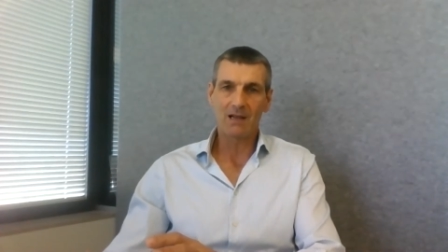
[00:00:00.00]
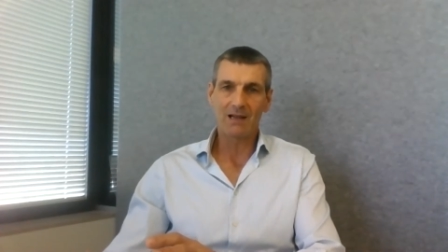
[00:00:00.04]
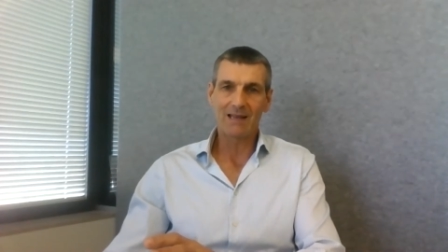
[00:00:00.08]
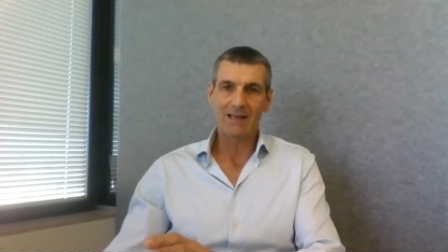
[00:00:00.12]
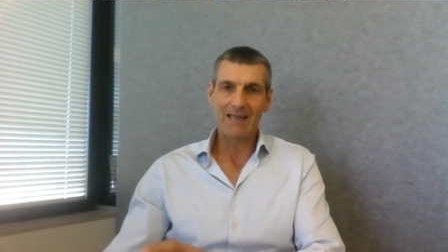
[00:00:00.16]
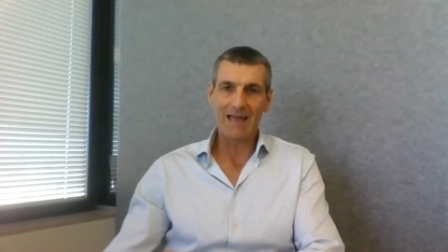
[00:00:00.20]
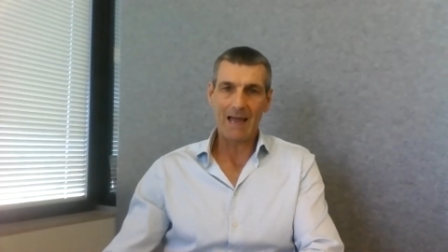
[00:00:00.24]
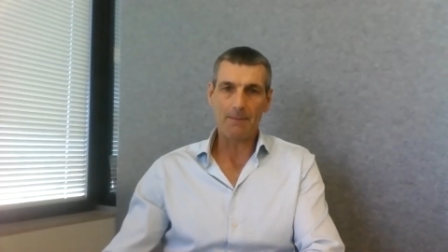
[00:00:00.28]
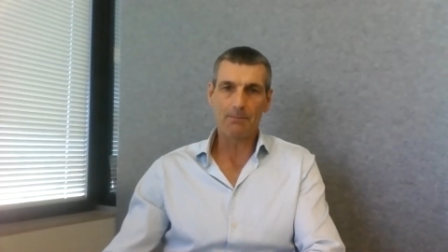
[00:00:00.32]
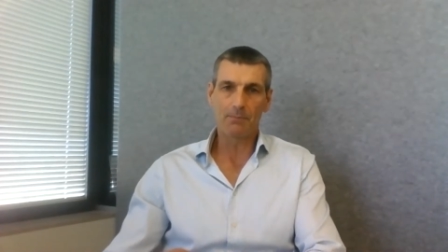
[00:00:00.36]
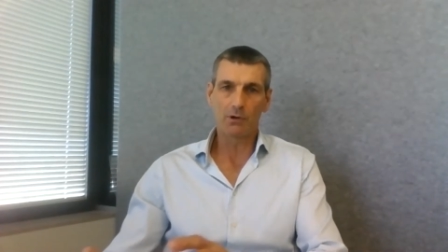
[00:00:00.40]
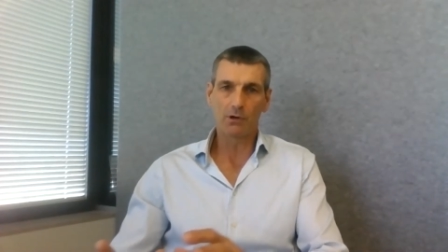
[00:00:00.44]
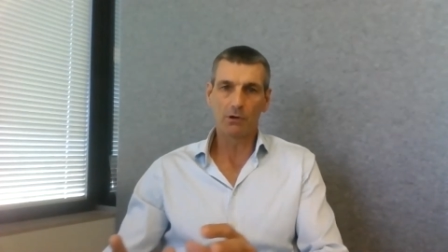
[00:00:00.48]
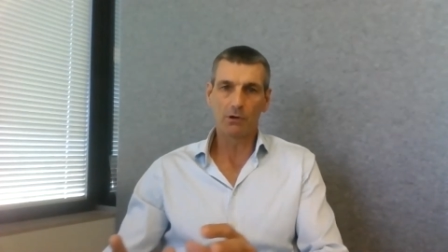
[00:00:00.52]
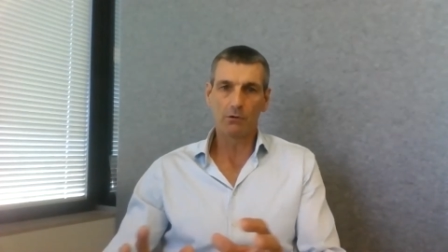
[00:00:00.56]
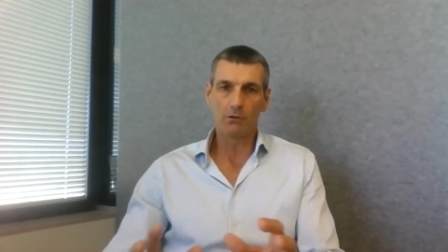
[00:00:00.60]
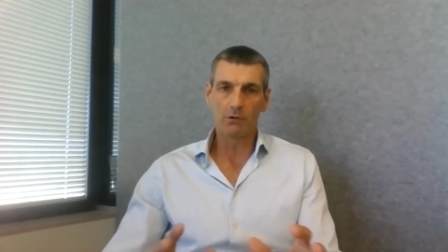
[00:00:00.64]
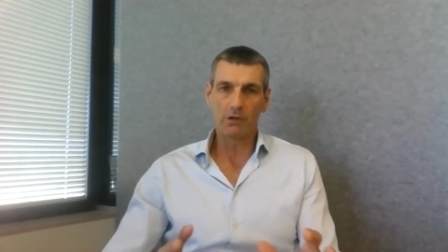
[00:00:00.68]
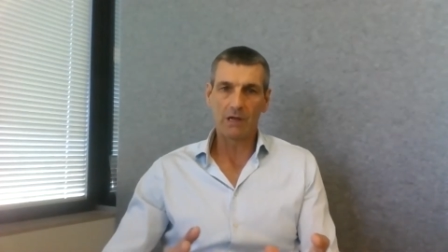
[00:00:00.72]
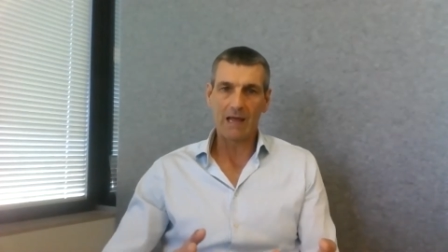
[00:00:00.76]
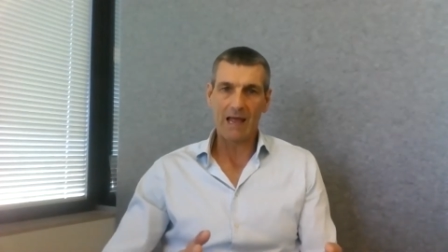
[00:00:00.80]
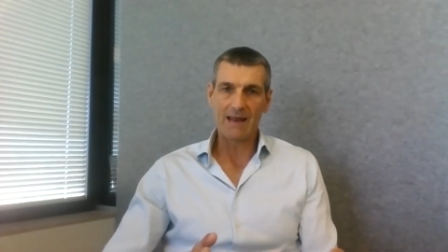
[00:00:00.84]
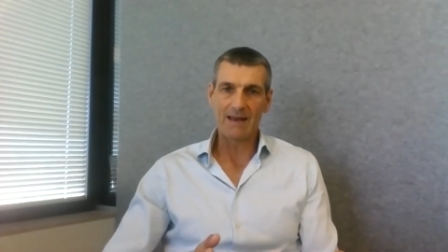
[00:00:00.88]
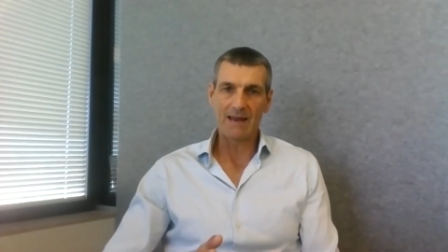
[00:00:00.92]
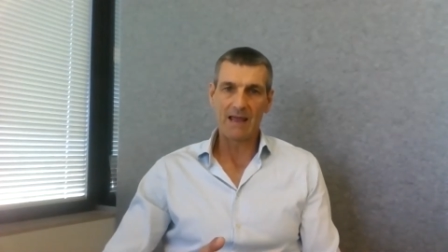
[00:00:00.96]

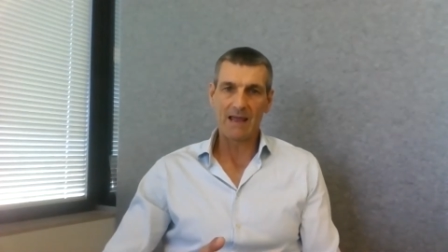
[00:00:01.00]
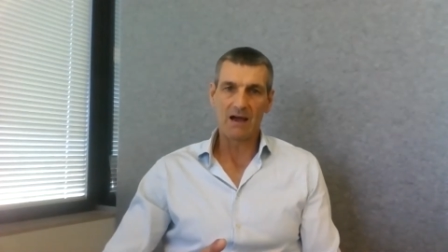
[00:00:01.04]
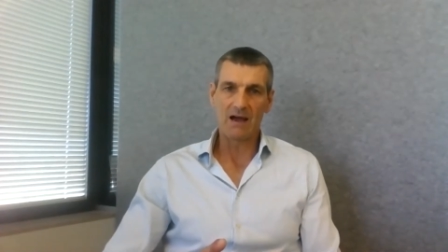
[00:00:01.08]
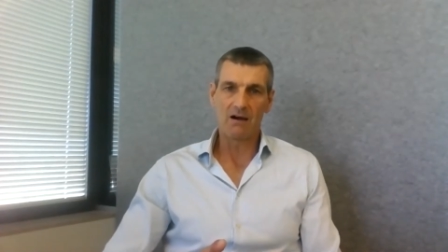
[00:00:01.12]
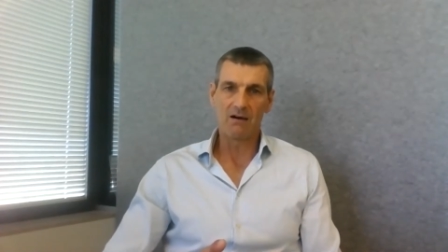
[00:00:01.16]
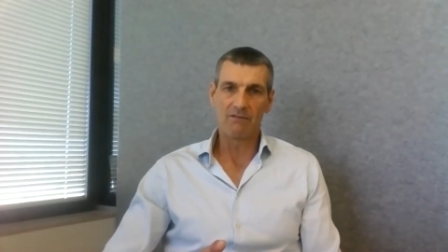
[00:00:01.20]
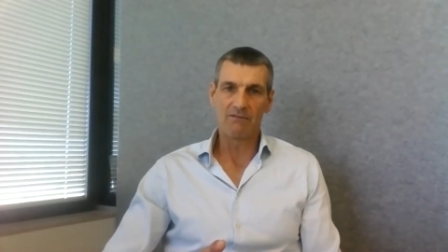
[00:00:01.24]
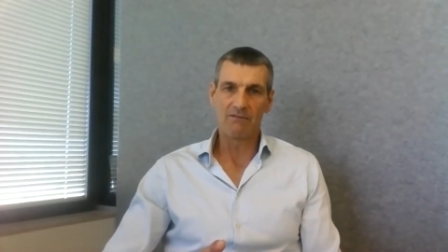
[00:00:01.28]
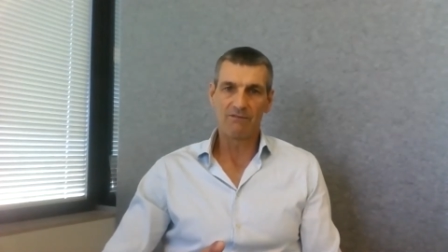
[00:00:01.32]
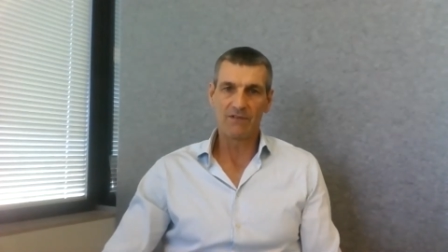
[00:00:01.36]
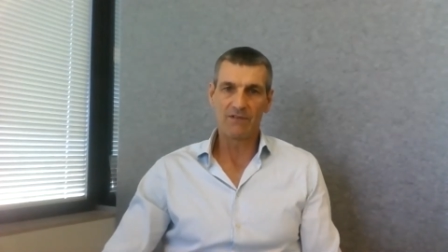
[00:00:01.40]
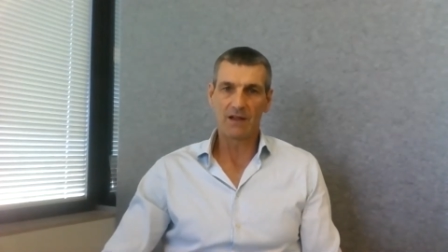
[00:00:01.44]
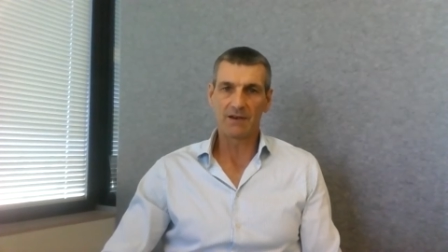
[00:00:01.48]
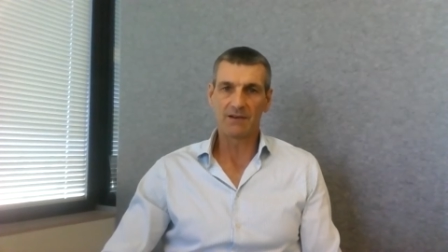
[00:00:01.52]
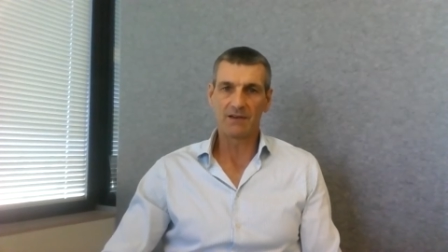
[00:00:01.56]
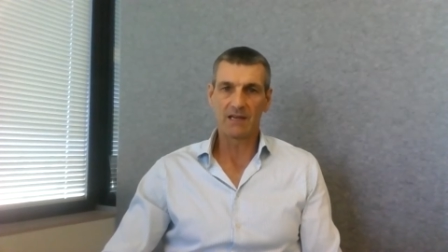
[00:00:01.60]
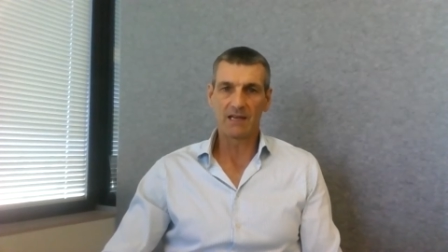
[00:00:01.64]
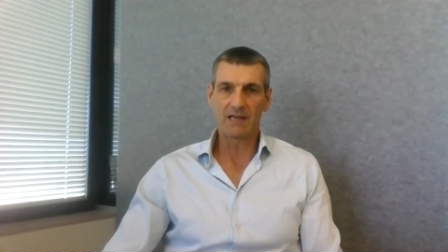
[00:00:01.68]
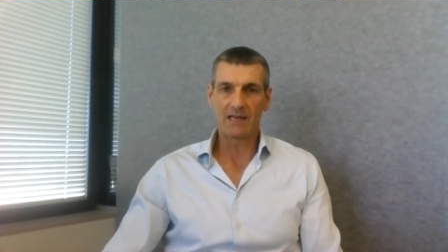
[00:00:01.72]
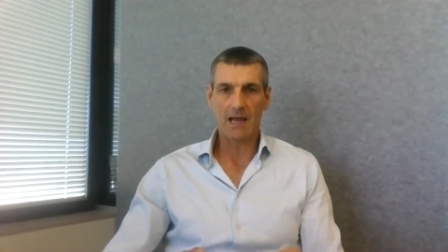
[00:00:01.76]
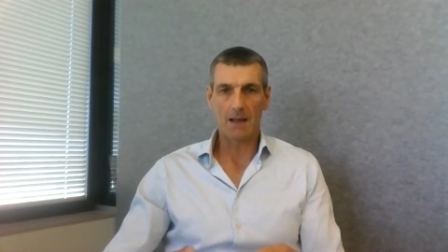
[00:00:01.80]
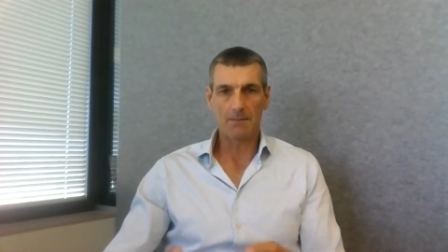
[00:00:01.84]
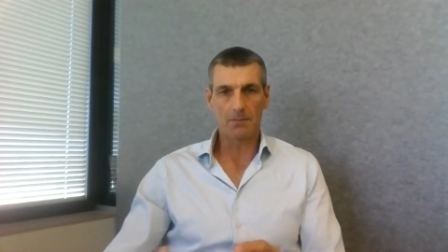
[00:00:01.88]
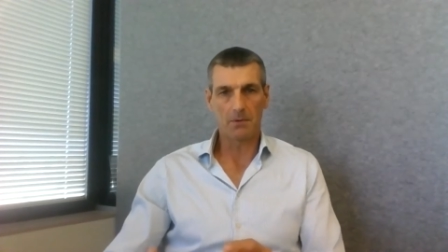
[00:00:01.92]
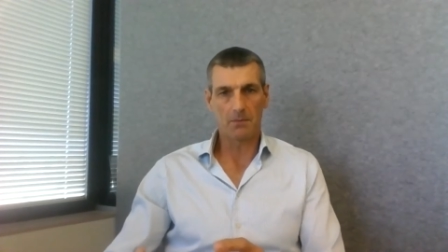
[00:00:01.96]
capital and our funding
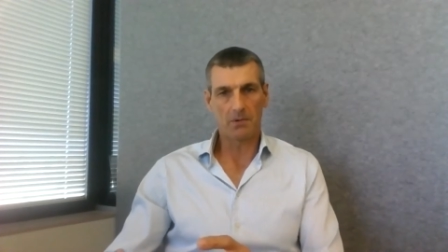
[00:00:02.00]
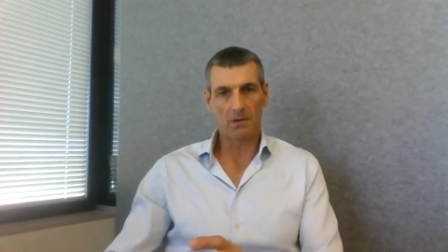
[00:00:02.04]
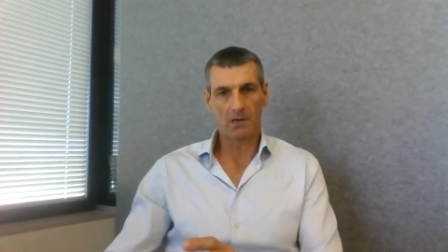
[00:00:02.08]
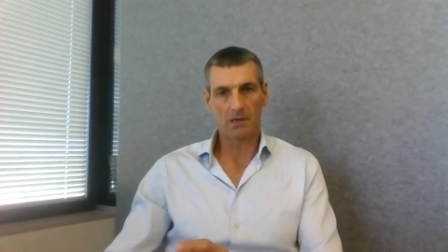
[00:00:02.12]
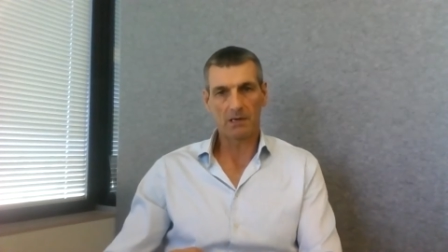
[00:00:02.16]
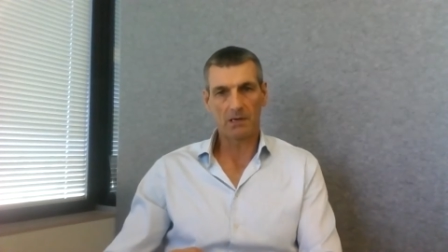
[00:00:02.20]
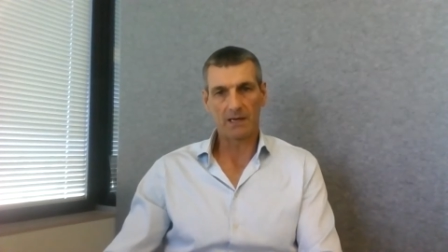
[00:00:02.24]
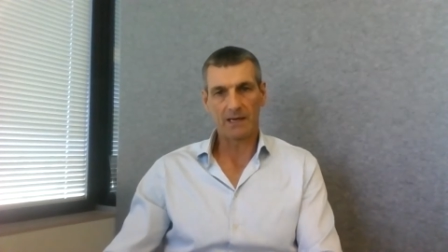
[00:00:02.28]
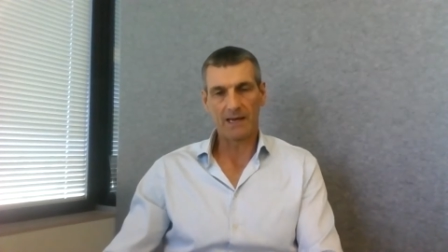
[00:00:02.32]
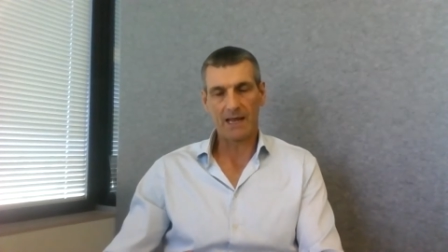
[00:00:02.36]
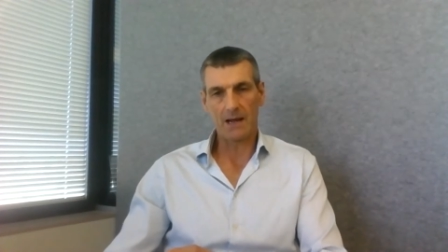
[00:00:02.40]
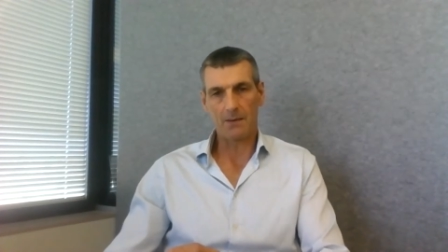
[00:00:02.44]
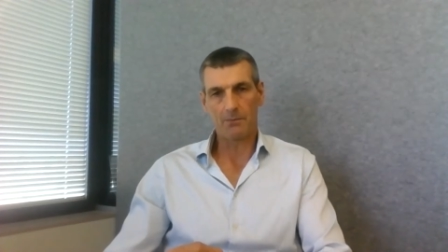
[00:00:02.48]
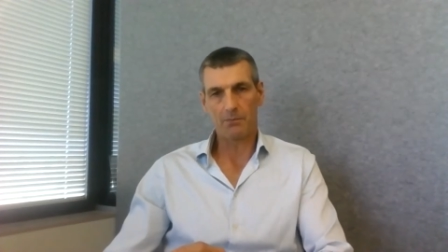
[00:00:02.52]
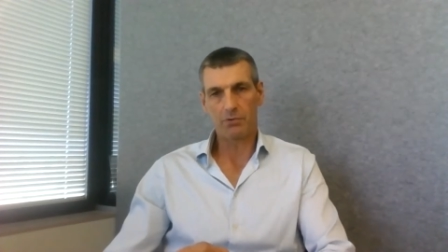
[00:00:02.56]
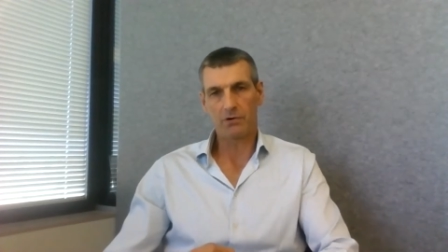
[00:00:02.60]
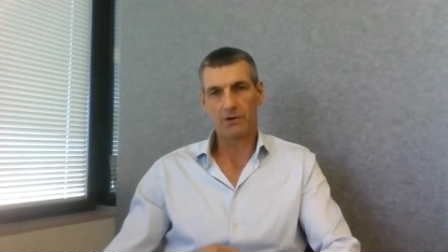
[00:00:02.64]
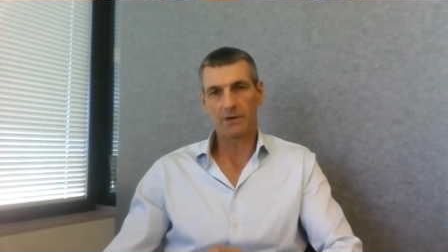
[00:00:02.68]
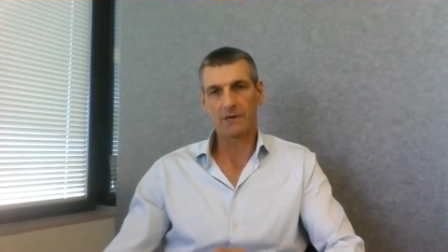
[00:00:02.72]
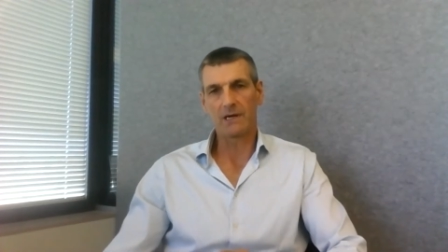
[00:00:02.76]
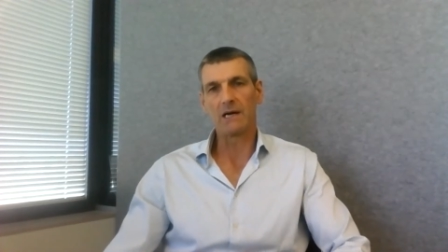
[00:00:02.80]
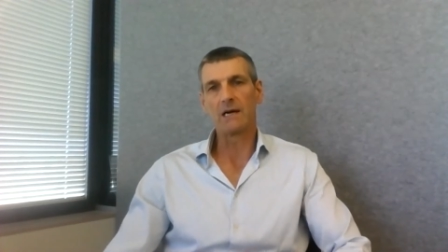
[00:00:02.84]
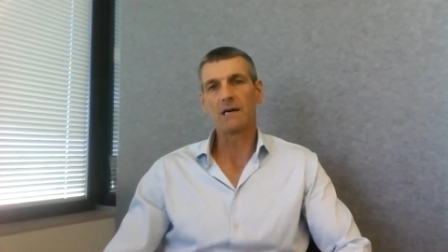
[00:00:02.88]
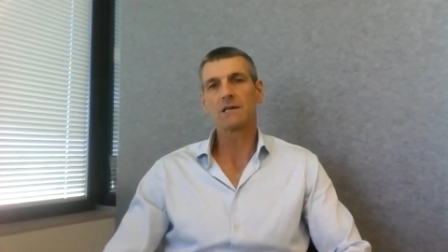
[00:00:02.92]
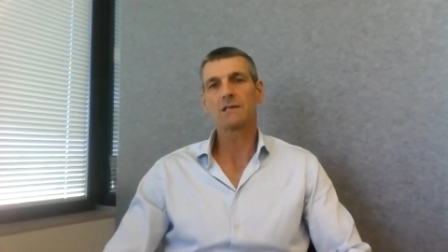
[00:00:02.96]
capability and our
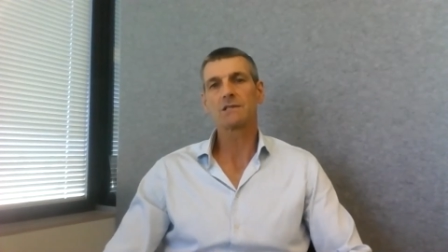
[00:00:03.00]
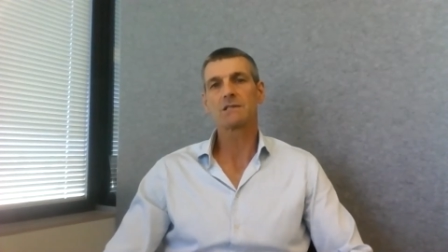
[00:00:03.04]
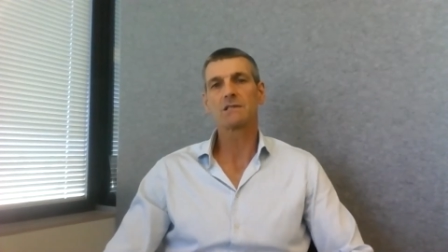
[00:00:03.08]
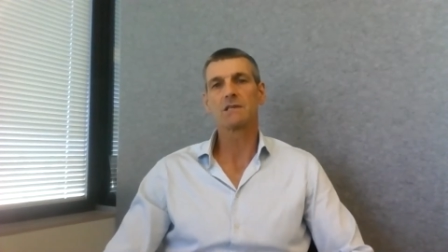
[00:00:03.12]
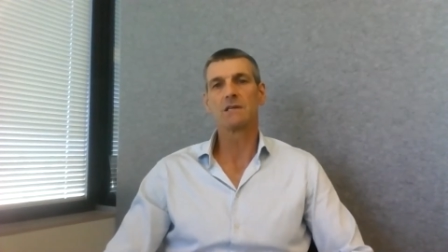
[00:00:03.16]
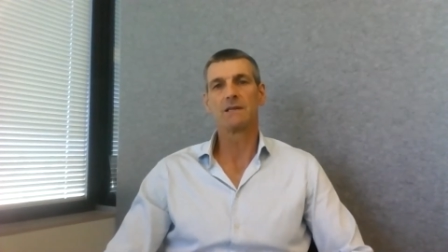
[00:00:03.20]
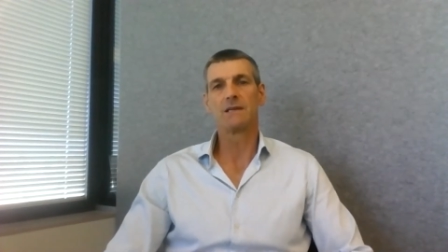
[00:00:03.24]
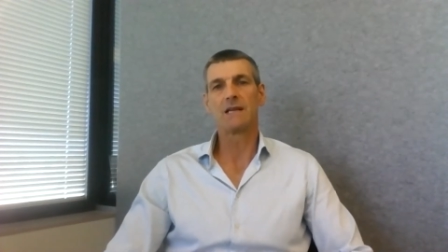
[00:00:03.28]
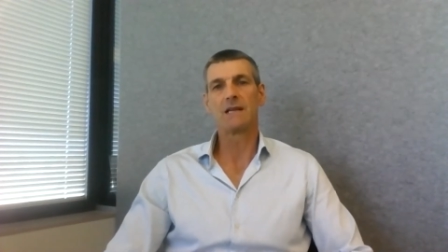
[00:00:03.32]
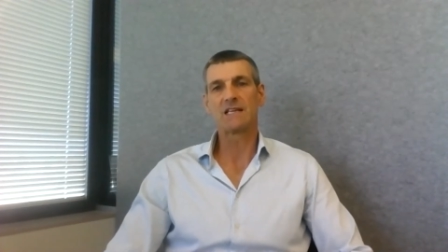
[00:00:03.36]
products, and that's